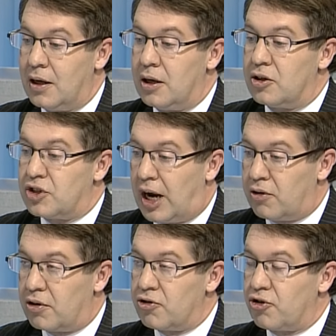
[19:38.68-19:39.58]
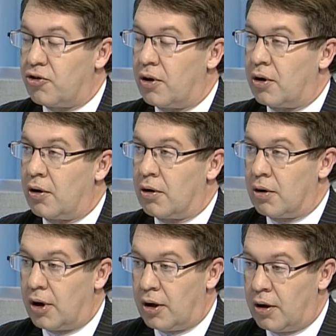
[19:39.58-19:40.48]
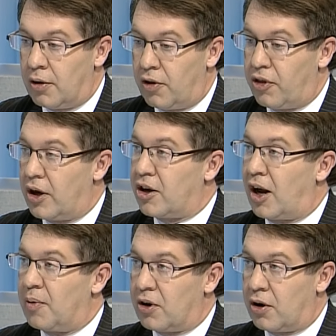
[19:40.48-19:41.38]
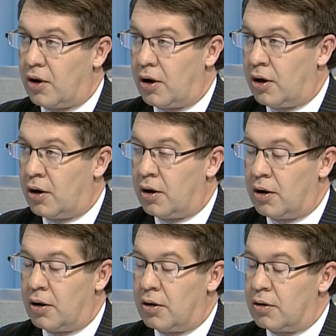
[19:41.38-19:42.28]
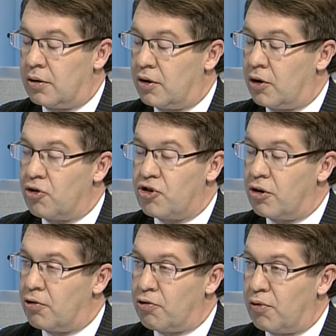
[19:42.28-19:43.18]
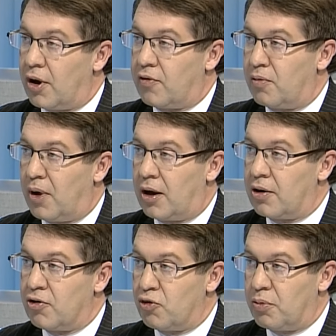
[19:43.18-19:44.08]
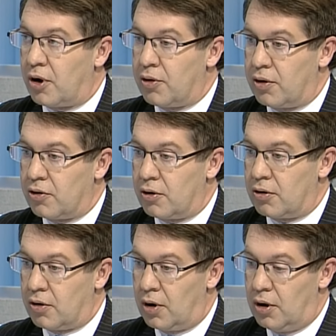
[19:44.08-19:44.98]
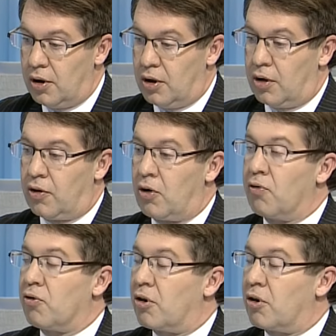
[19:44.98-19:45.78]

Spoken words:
challenge that the economic negotiators would have to manage. But I think that in the overall